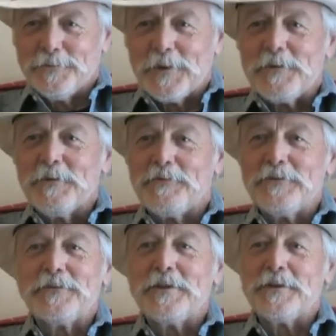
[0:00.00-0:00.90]
we give him a
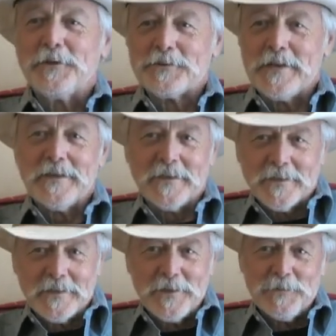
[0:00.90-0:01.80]
15-year-old
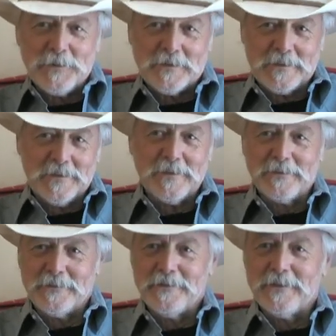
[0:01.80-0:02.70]
sidekick to help this kid